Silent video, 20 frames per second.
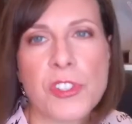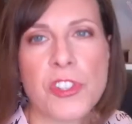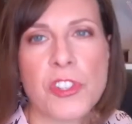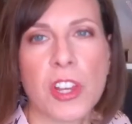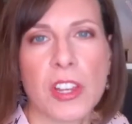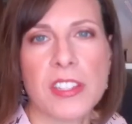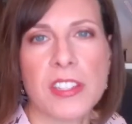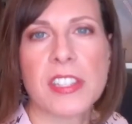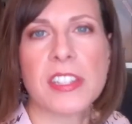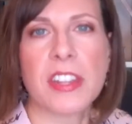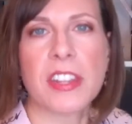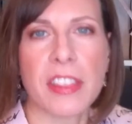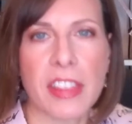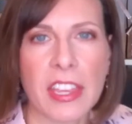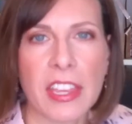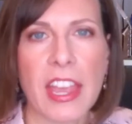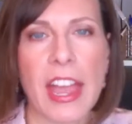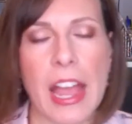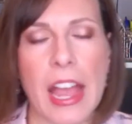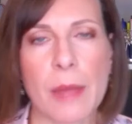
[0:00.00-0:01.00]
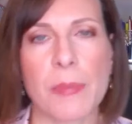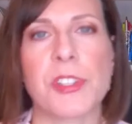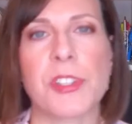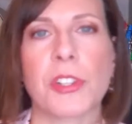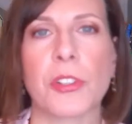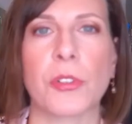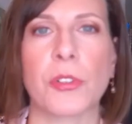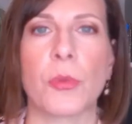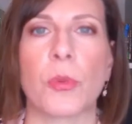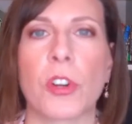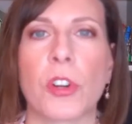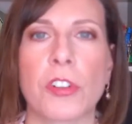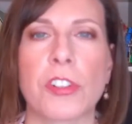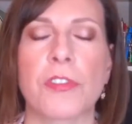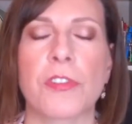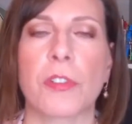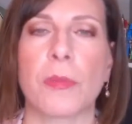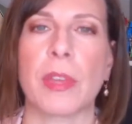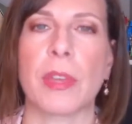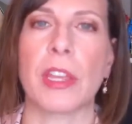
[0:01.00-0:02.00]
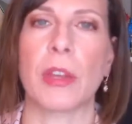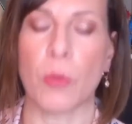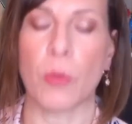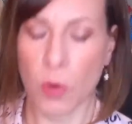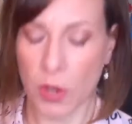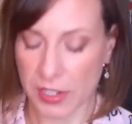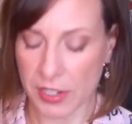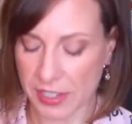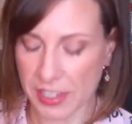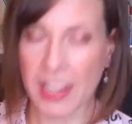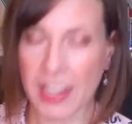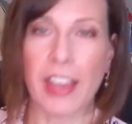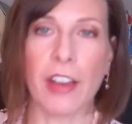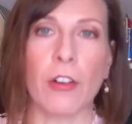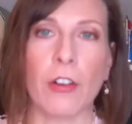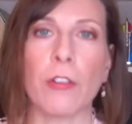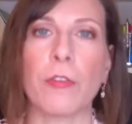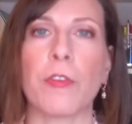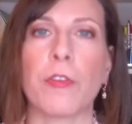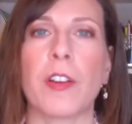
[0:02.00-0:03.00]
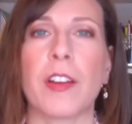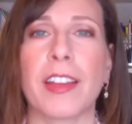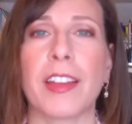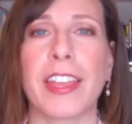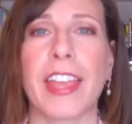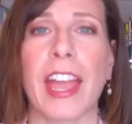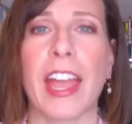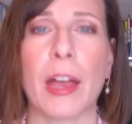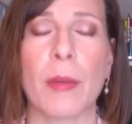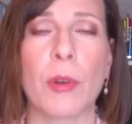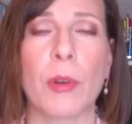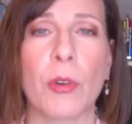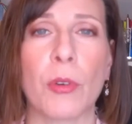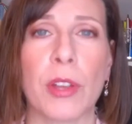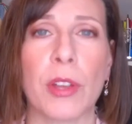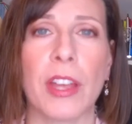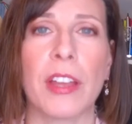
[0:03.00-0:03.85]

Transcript: just the absolute worst for me was the e.l.f. Camo